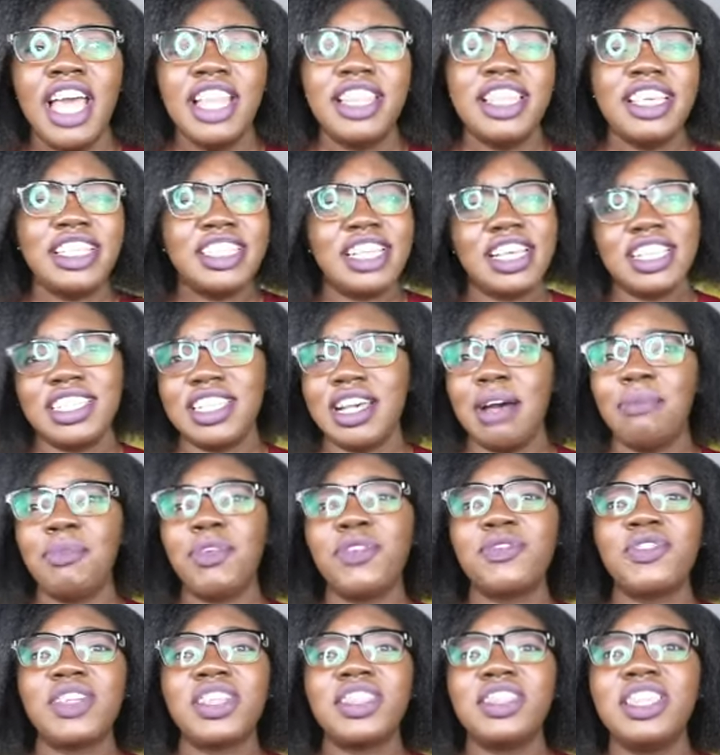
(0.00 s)
These are some
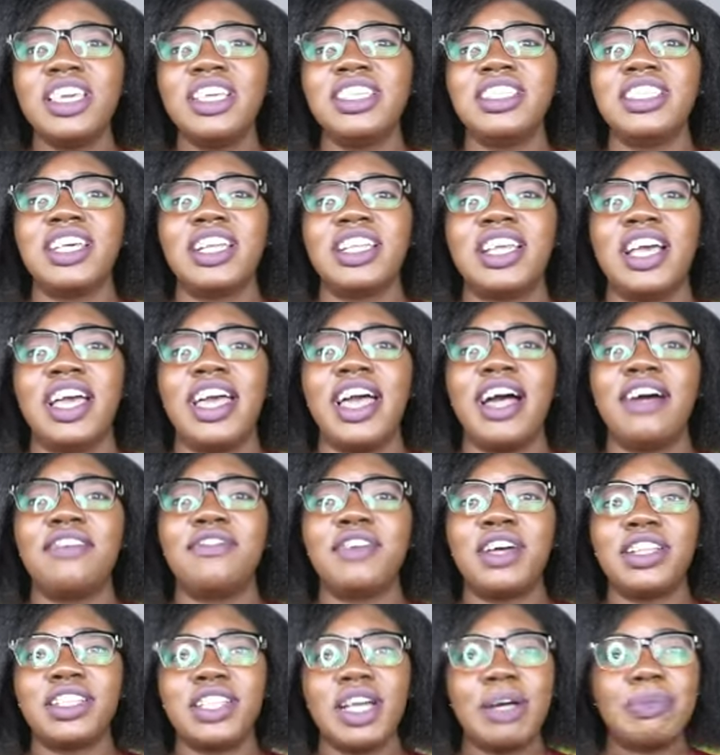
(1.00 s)
of the things that I
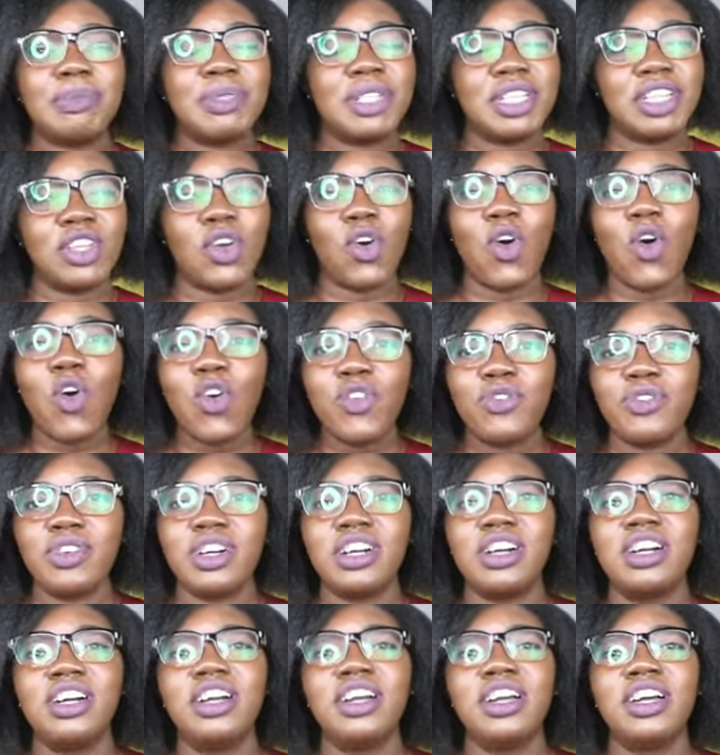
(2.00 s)
have adapted
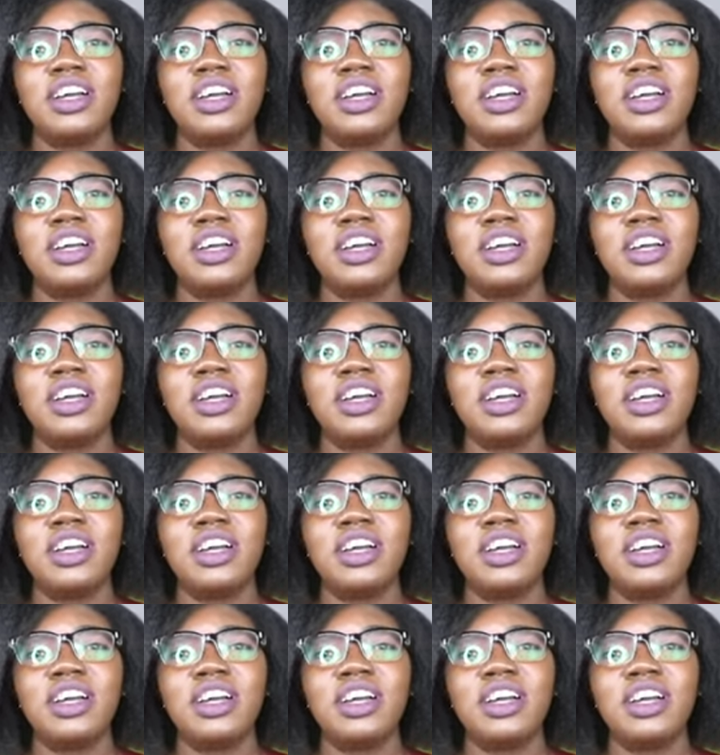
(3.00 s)
over